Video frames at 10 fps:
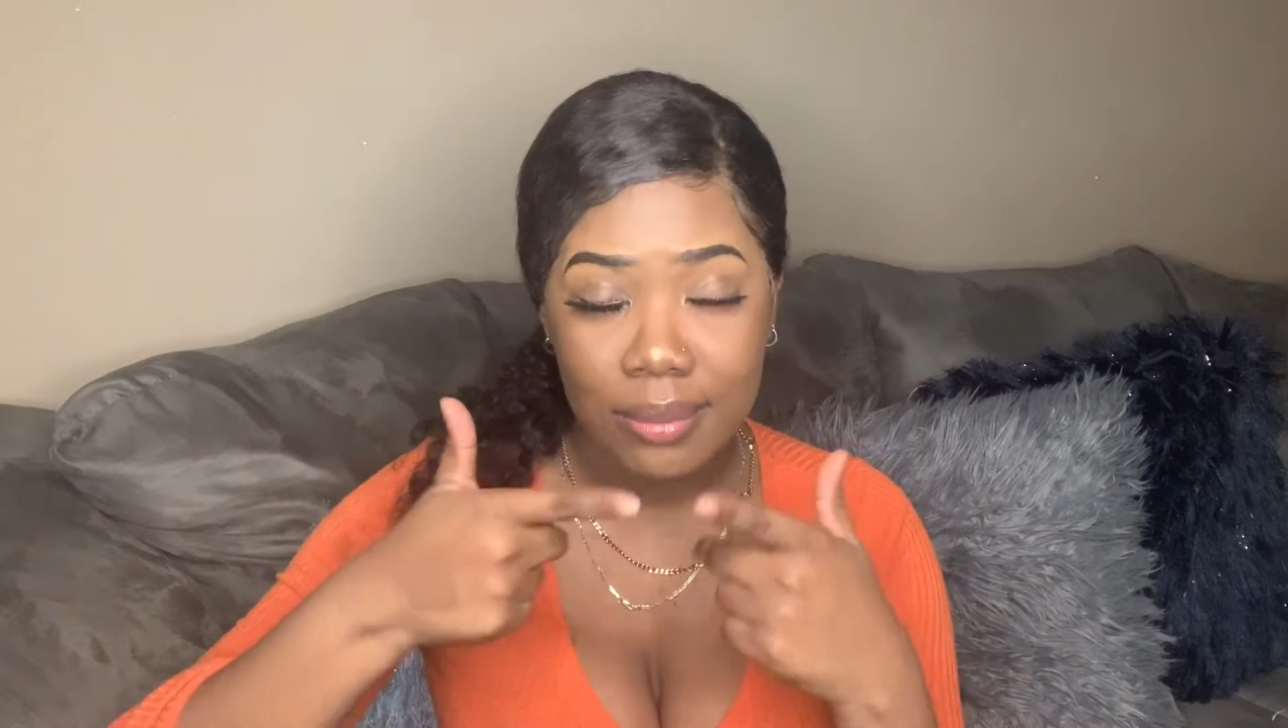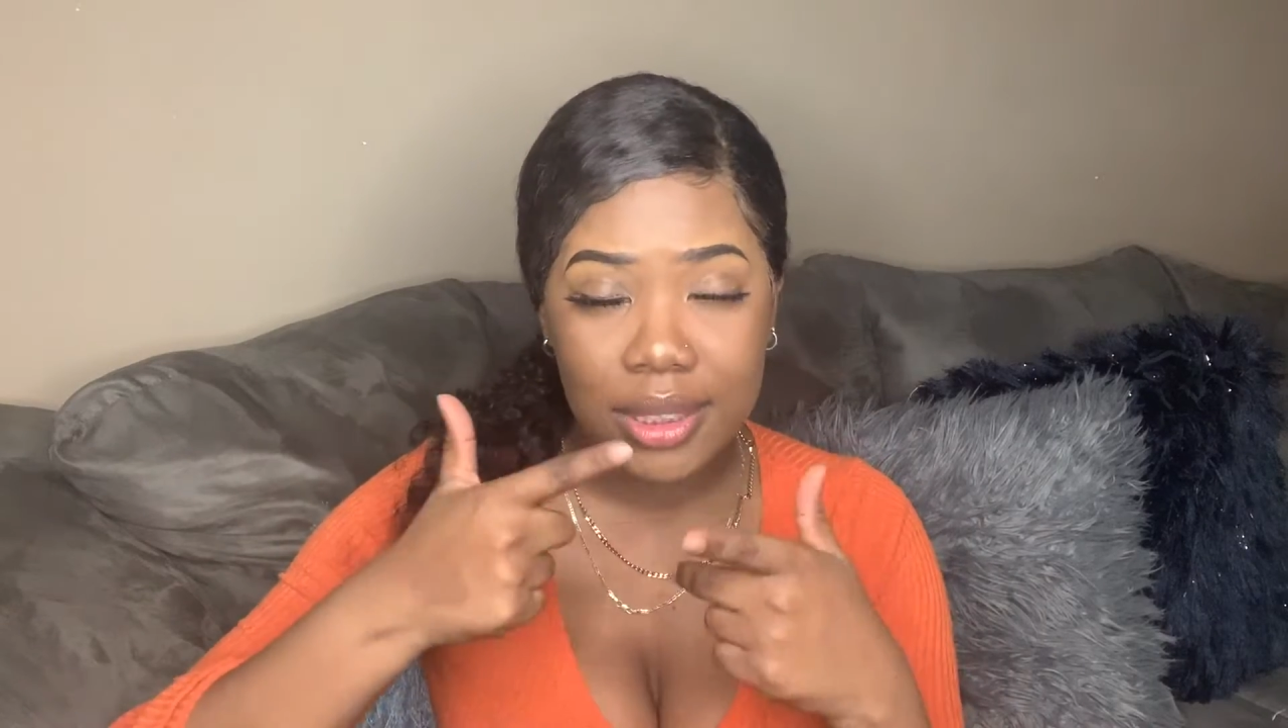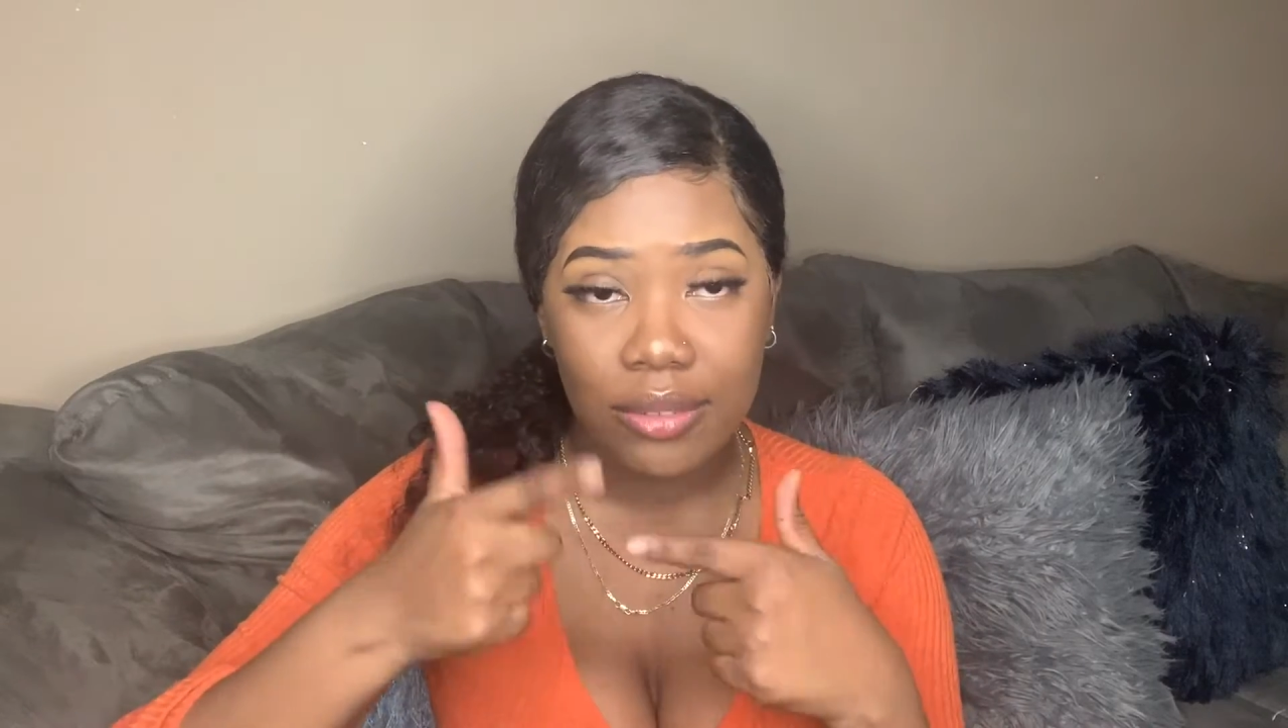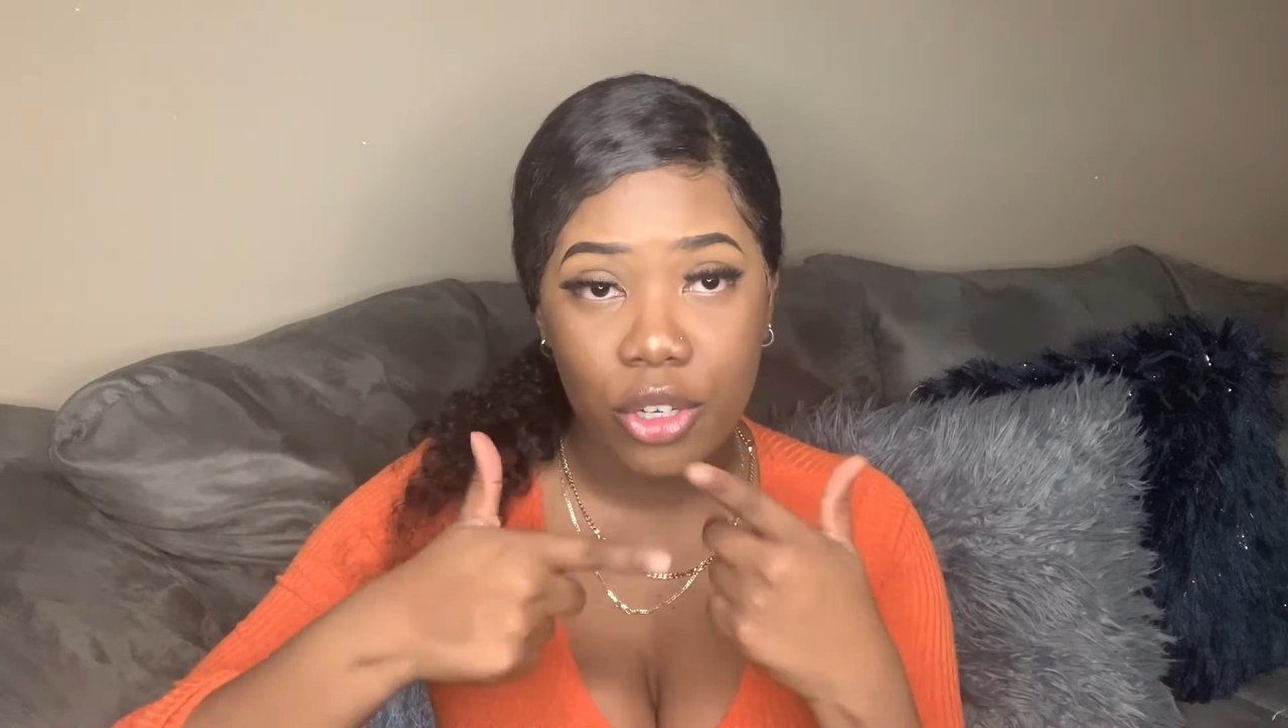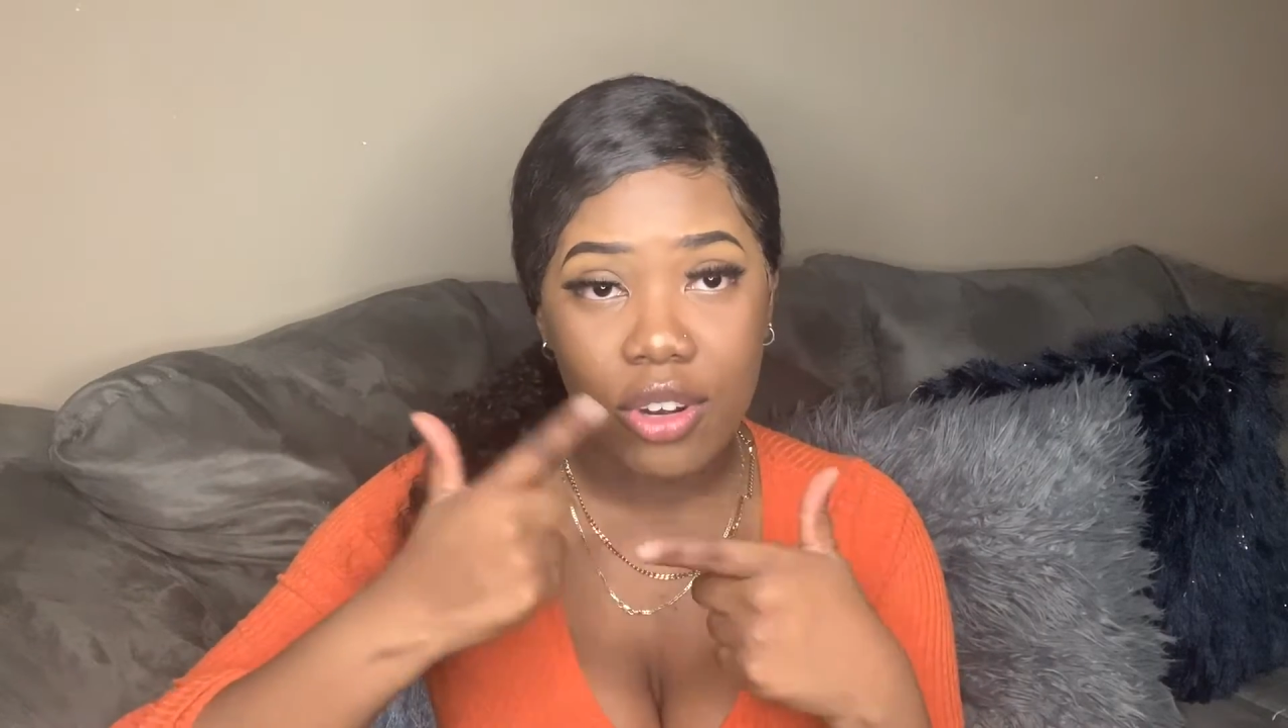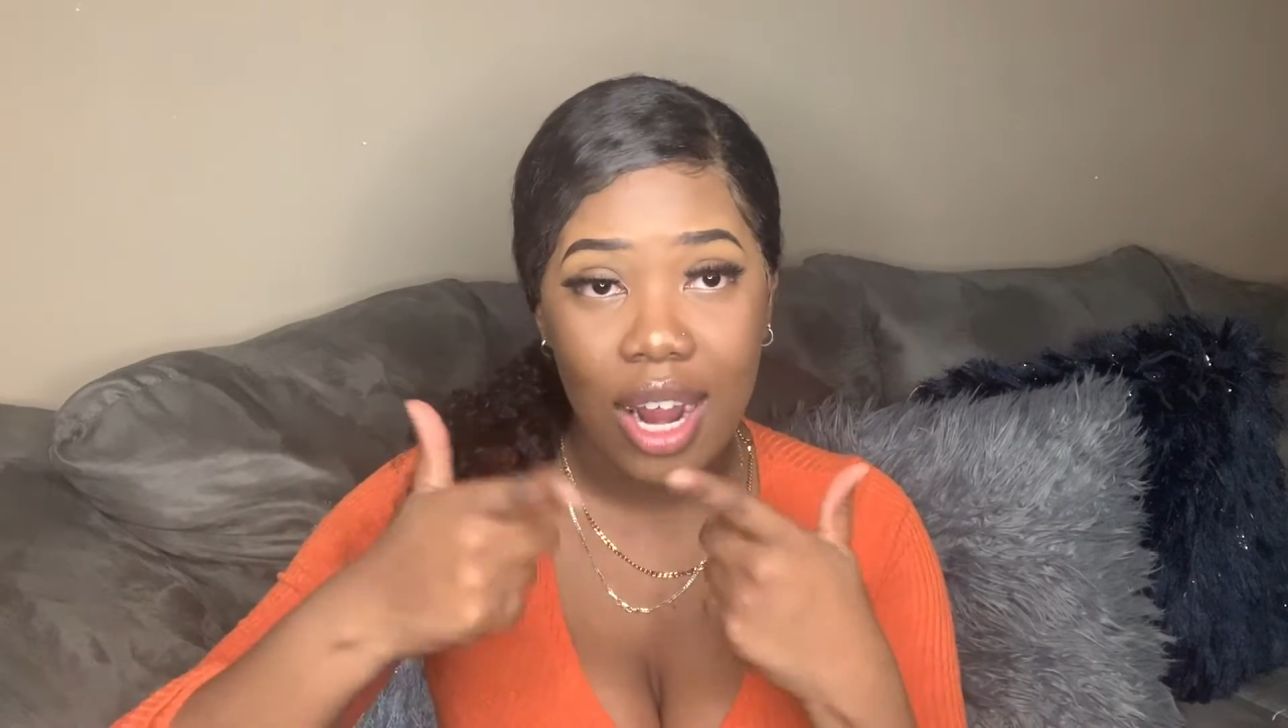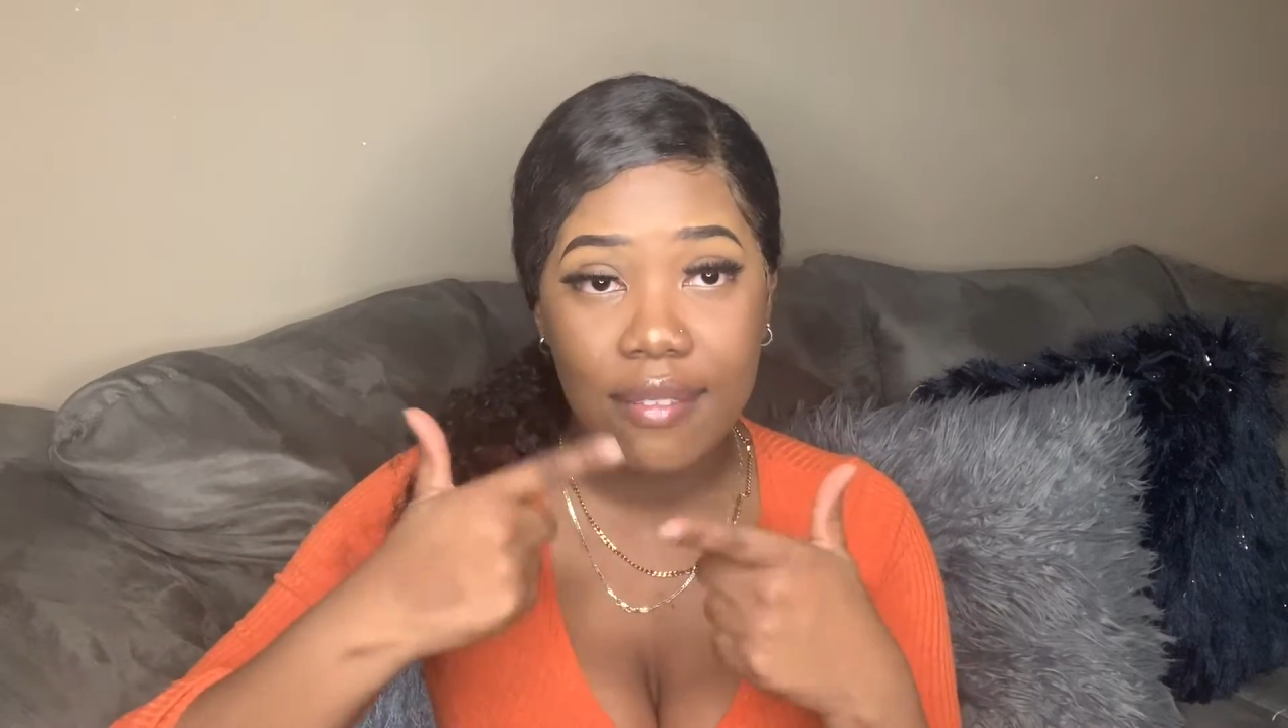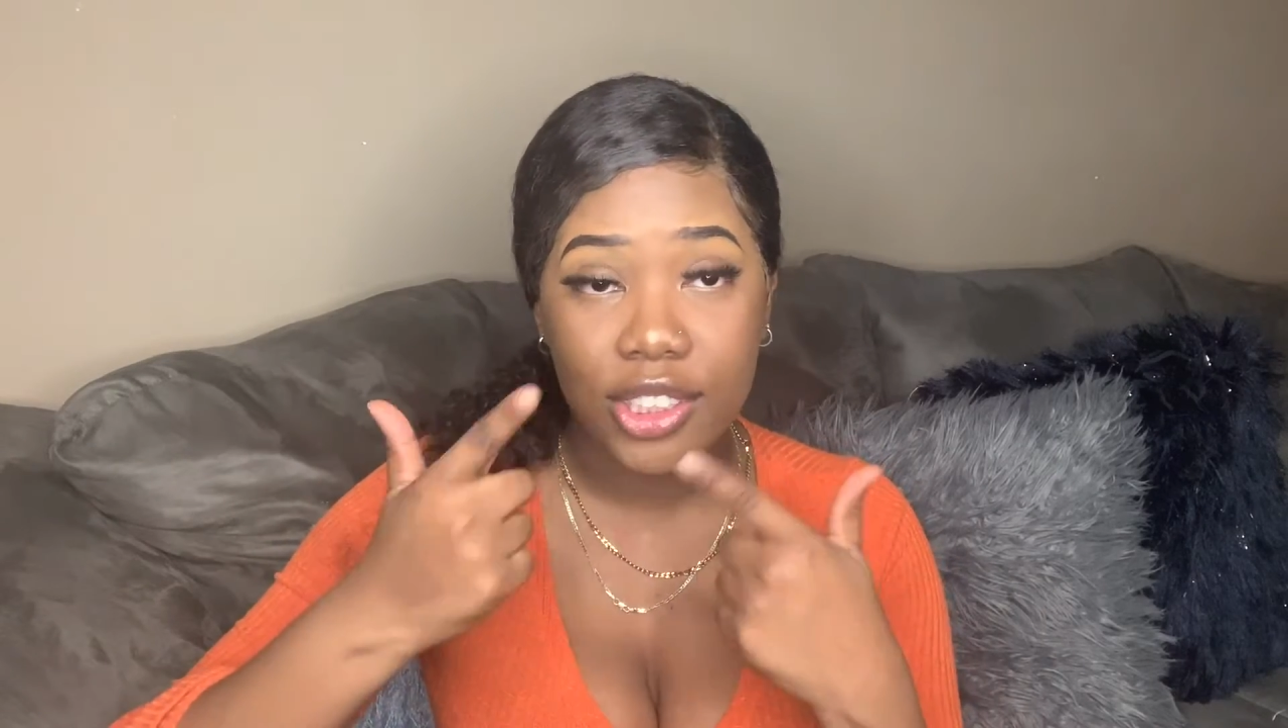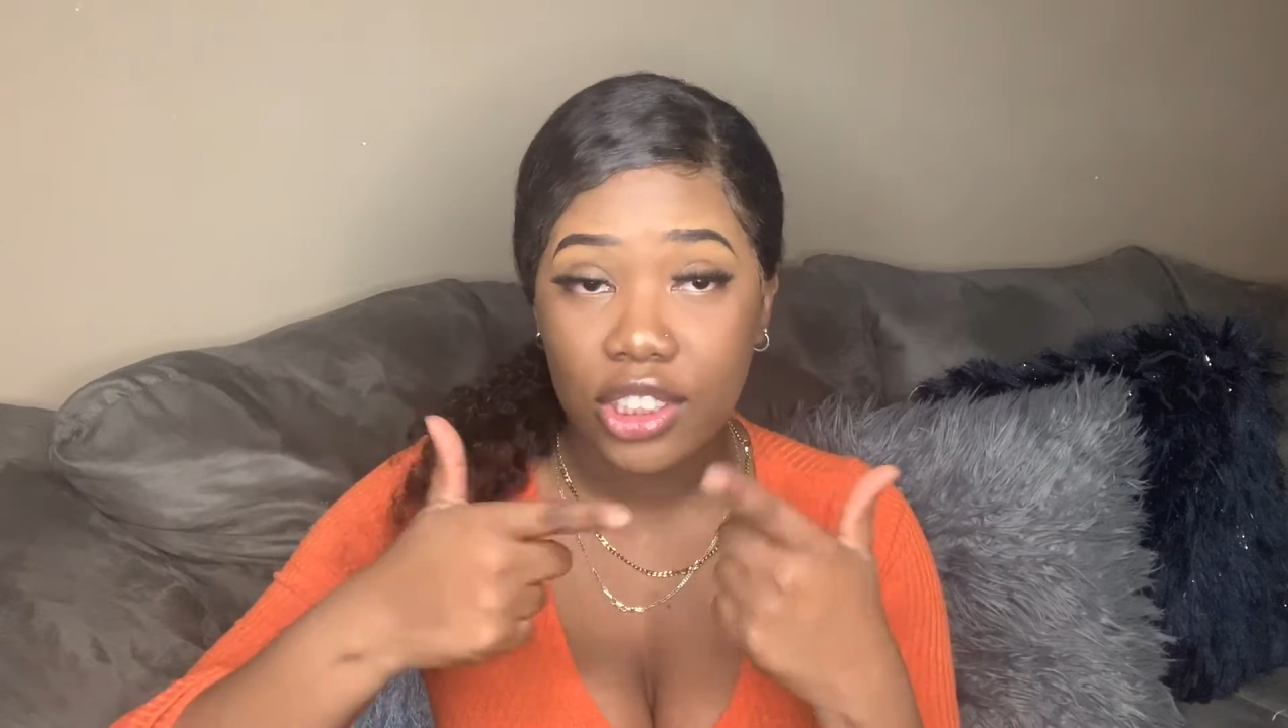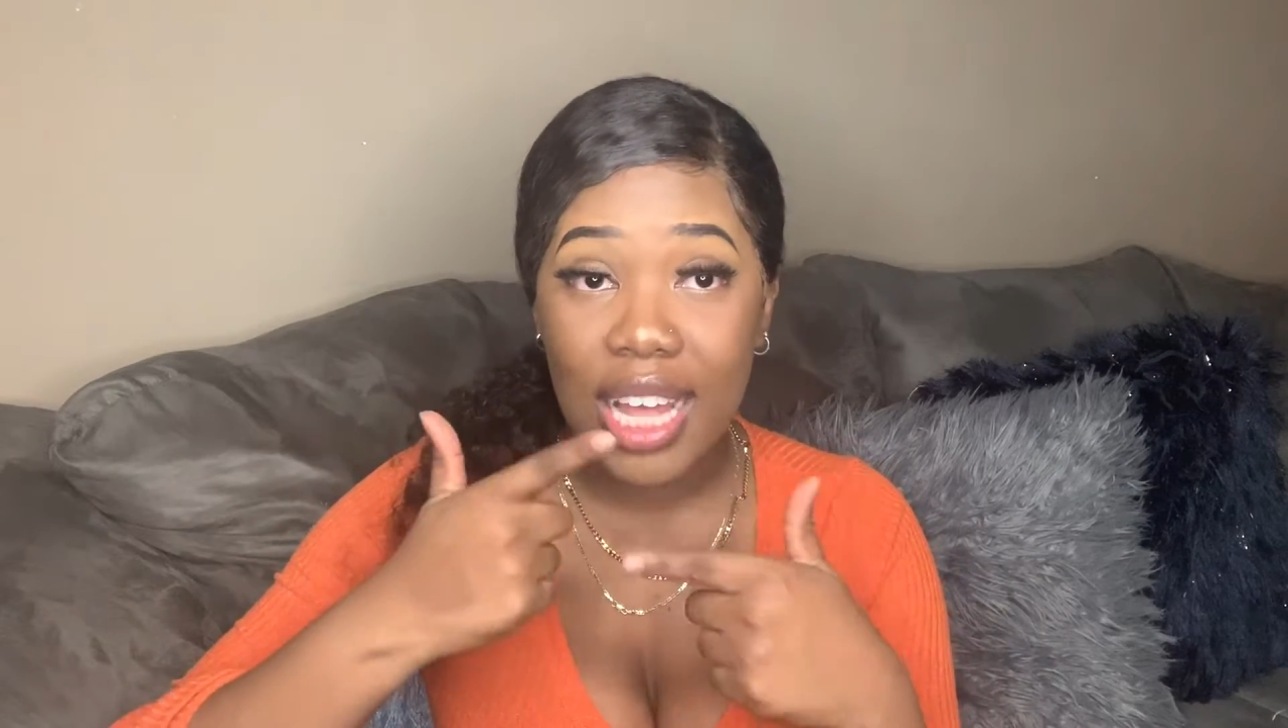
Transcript: semester for you to have